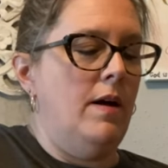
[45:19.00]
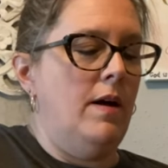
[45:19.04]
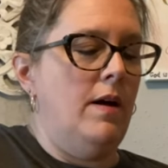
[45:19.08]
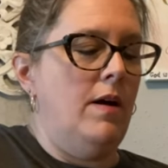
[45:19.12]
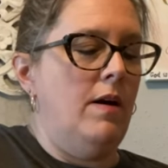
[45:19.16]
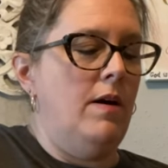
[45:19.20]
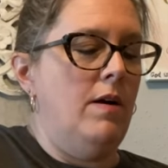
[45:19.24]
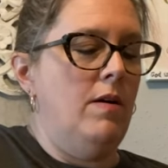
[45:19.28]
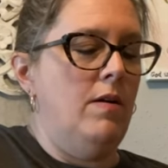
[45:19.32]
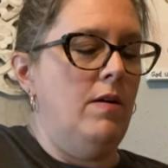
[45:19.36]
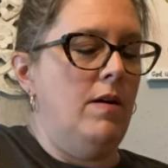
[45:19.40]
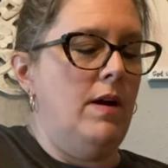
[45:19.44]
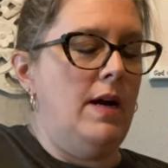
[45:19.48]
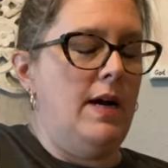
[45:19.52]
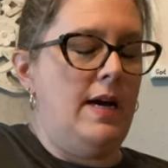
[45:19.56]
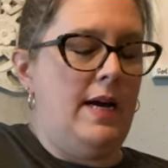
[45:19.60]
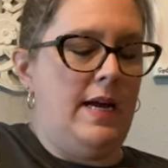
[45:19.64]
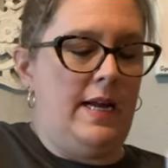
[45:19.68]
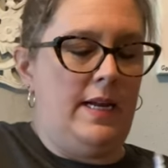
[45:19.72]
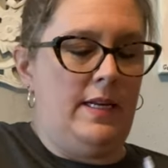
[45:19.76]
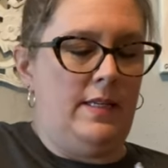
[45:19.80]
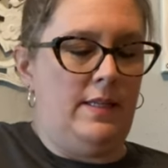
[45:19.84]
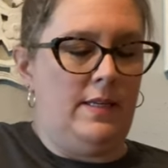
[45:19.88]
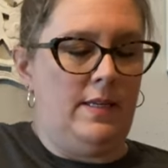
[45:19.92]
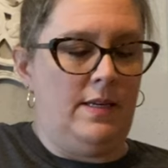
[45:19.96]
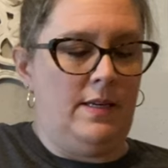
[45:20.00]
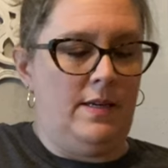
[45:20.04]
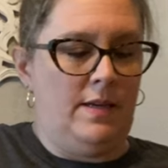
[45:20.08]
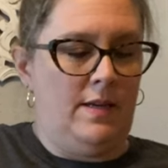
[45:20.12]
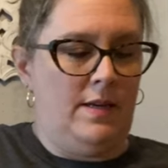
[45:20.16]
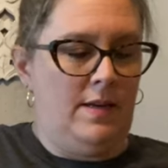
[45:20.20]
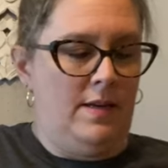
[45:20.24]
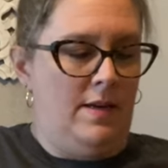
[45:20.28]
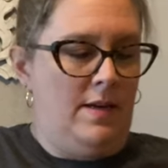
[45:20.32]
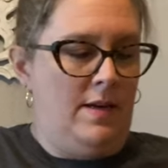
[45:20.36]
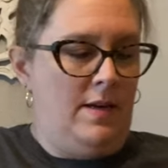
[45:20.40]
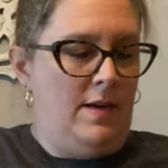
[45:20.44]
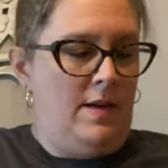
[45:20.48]
All right.
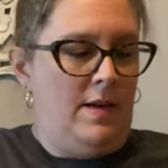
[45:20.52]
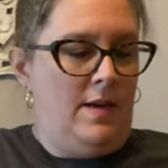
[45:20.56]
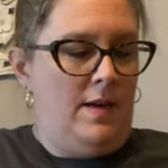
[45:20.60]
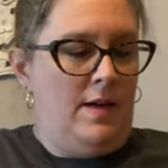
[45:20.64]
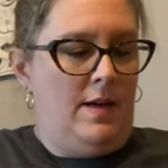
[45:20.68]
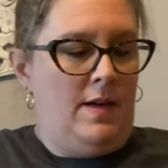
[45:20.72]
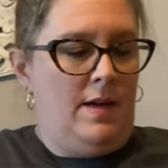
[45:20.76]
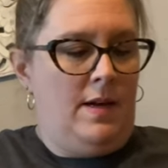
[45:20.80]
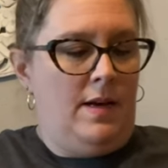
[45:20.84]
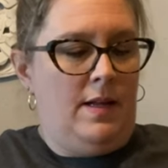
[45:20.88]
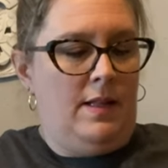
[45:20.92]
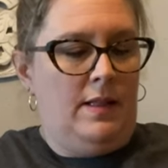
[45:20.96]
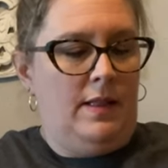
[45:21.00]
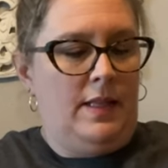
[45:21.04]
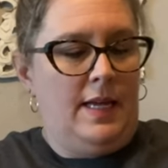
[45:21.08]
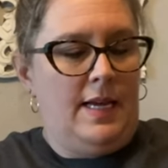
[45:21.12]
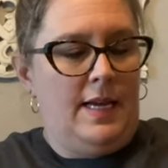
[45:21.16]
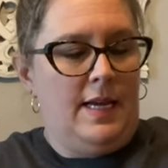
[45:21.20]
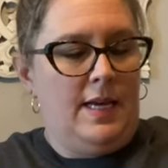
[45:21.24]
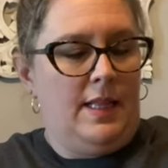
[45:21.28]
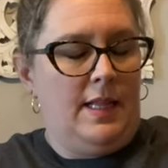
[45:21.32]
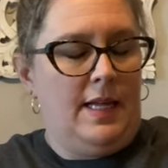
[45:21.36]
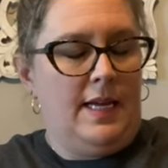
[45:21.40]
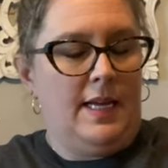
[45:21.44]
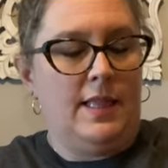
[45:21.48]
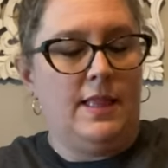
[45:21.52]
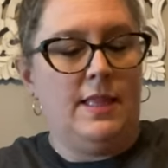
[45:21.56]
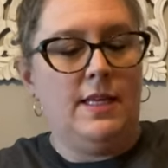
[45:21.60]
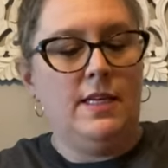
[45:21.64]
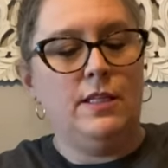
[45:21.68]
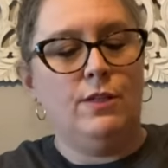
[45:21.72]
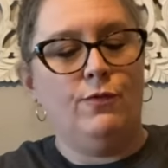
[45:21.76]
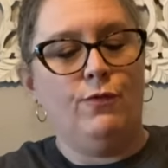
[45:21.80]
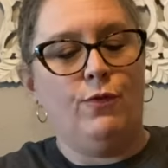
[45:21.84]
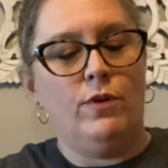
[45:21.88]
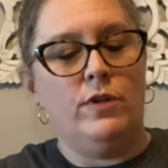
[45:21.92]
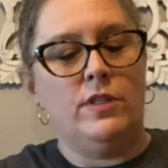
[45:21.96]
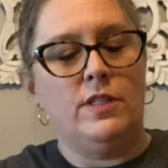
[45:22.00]
Lay it like
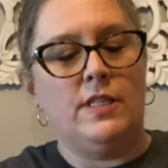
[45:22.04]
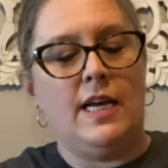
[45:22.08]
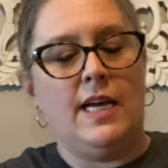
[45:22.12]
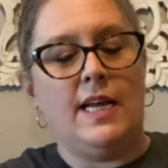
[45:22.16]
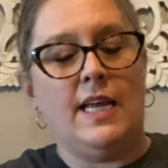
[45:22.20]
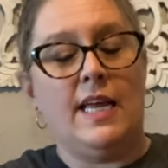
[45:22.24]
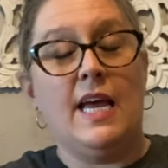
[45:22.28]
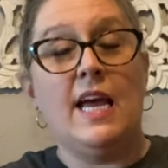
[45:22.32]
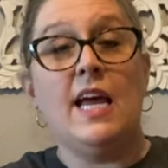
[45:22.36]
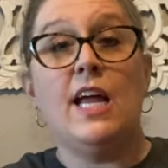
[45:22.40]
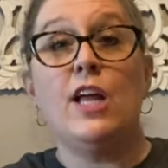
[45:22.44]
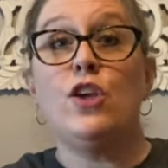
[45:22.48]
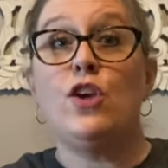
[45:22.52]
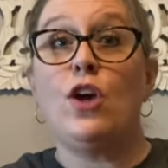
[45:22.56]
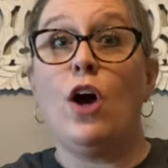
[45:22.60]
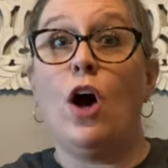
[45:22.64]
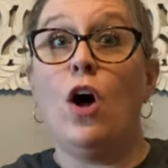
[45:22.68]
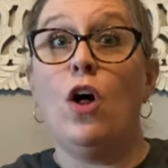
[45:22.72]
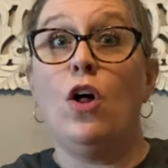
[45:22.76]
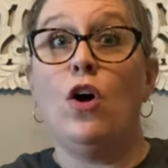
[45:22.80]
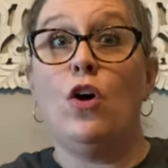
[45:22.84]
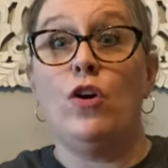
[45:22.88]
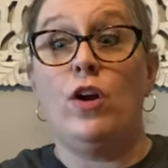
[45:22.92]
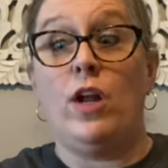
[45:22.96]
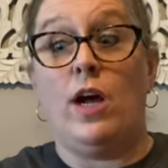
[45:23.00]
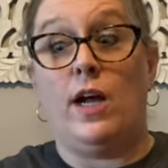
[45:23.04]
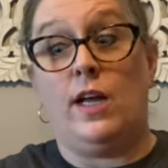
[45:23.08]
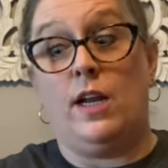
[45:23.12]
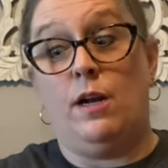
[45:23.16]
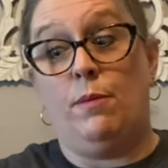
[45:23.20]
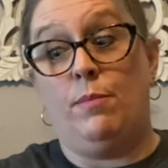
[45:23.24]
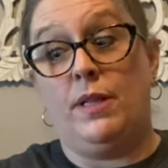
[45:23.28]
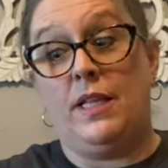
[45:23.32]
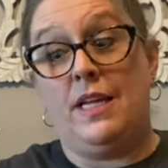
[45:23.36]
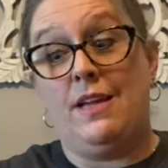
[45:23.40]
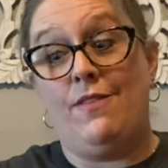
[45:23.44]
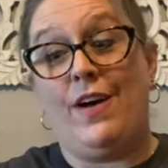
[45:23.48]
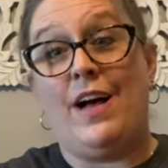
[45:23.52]
this for a second. Y'all are not going to
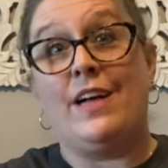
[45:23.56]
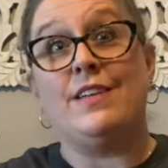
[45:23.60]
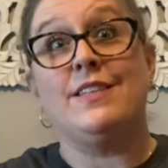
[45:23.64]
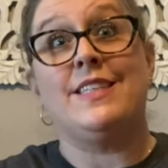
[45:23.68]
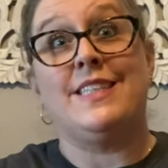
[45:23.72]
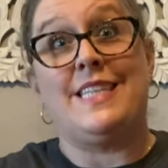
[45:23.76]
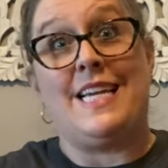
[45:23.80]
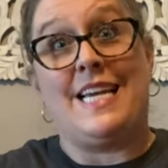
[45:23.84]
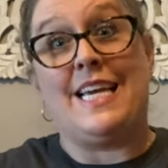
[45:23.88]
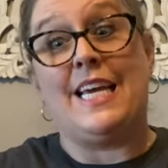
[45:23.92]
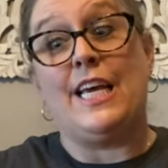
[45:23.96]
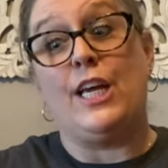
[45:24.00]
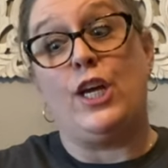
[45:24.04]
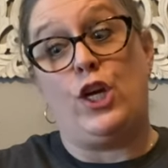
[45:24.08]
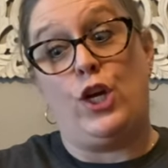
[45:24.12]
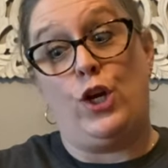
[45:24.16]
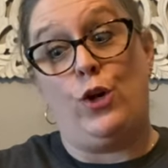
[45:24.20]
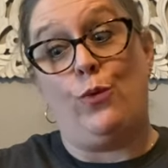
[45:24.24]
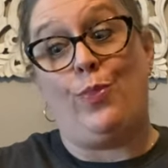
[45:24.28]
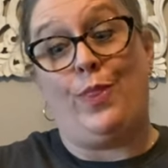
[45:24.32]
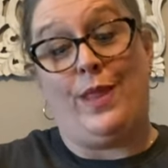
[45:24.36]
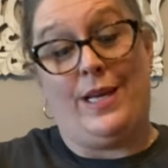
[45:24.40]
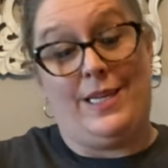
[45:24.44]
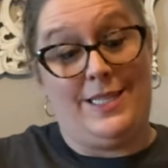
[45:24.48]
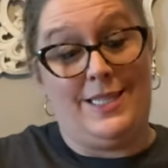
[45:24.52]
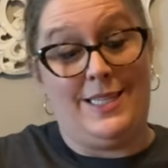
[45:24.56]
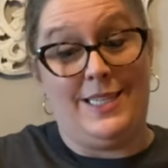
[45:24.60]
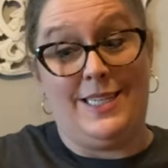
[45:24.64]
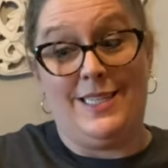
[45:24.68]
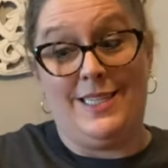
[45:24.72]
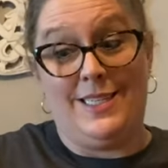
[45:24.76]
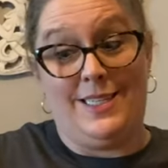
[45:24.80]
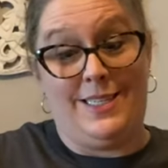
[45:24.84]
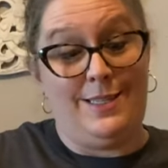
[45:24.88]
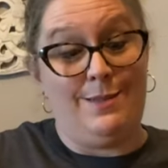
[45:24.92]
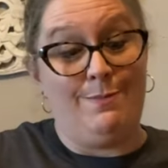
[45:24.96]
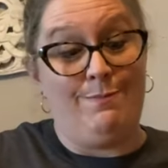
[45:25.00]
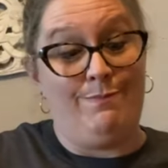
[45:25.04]
believe how stinking cute this
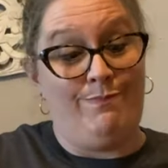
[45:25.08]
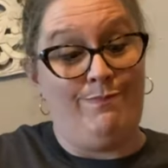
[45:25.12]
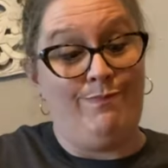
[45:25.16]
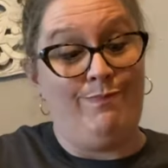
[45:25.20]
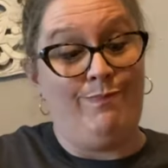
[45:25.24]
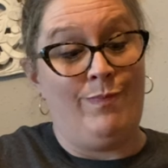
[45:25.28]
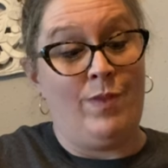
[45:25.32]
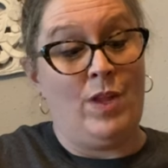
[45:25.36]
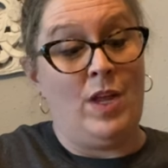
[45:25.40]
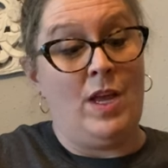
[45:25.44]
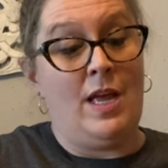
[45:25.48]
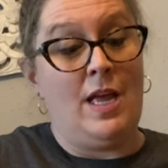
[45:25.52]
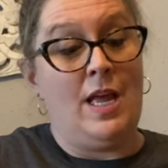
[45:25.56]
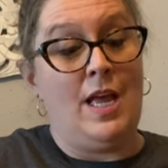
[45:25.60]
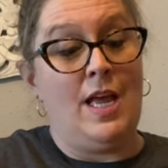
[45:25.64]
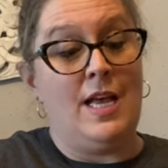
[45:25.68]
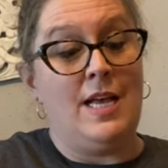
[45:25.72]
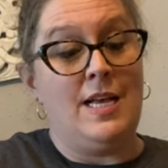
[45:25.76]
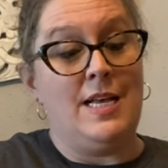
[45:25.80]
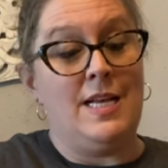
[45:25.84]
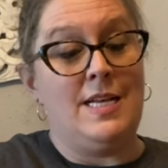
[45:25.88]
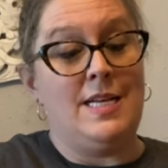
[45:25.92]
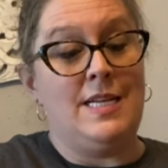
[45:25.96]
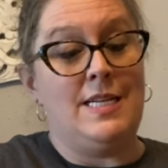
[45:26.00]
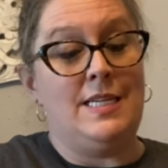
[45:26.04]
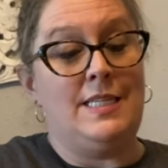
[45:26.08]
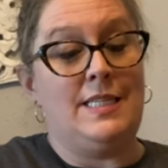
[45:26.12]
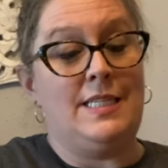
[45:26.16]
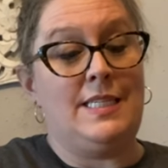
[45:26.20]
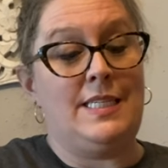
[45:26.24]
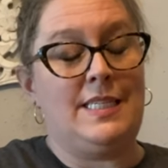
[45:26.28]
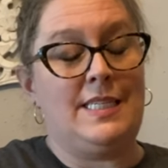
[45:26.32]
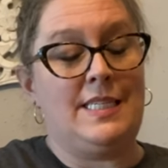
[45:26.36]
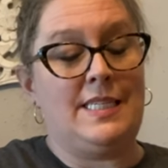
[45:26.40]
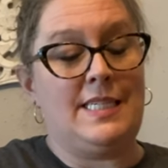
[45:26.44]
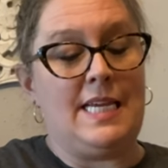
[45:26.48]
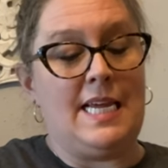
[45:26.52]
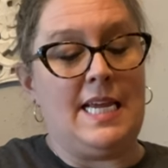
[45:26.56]
is.
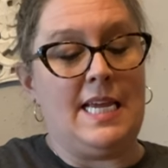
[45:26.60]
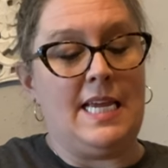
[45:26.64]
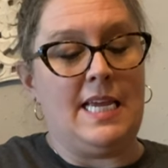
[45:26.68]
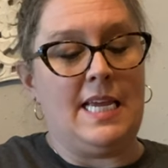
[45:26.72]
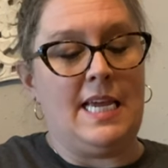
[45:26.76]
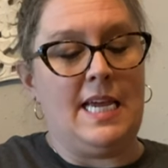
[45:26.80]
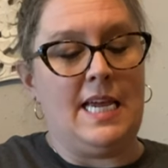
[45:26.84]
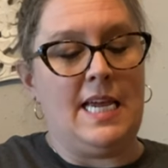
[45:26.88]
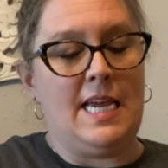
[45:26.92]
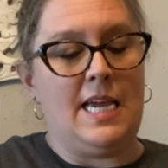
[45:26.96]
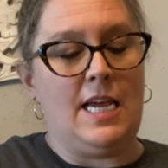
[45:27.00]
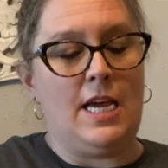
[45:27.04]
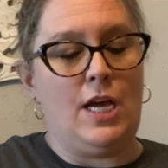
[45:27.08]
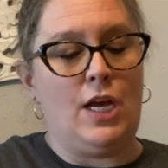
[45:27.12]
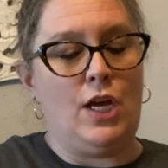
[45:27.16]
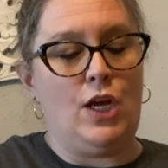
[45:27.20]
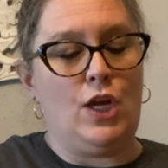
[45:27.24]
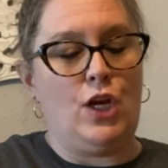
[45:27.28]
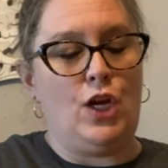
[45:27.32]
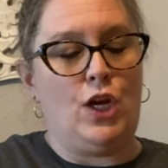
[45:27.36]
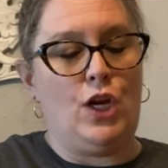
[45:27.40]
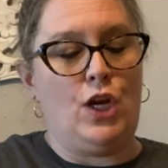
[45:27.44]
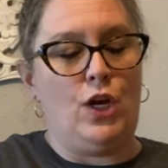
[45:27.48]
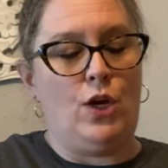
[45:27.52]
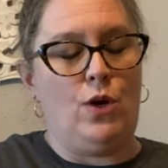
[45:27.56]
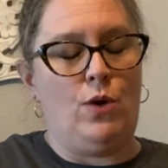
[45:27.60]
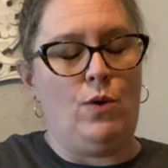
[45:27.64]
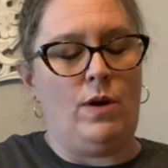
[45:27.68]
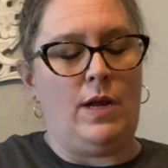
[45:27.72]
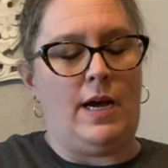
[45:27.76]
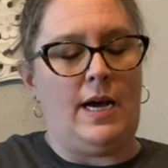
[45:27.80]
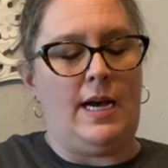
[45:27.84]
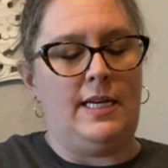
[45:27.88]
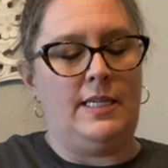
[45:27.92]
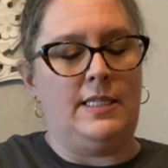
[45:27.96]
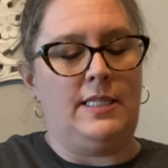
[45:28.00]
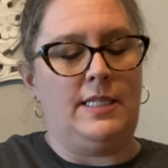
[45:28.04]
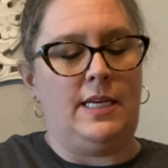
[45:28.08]
Stinking cute,
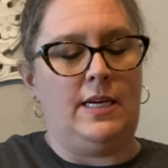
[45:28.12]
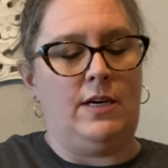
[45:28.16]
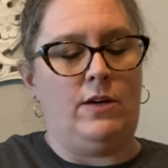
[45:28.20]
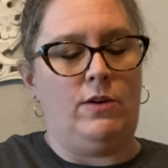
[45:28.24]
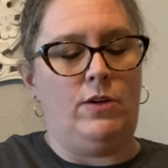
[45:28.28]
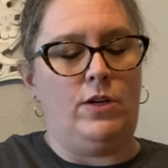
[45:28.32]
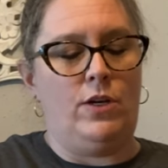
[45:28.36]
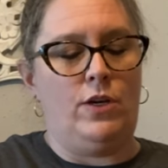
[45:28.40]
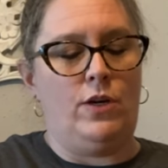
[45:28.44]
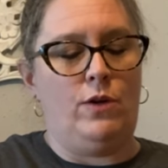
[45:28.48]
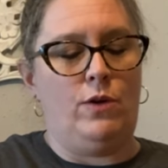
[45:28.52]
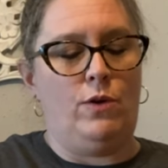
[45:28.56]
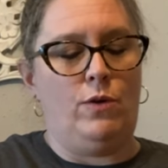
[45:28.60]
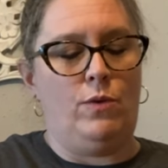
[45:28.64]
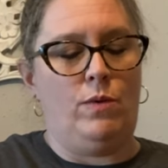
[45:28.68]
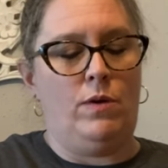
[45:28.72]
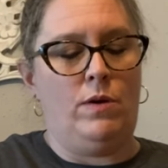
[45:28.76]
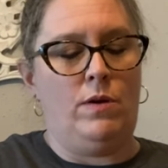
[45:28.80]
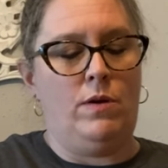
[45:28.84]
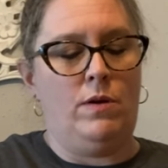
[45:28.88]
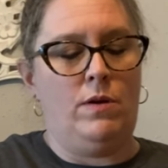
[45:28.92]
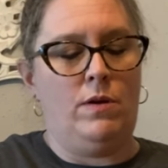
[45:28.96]
I tell you.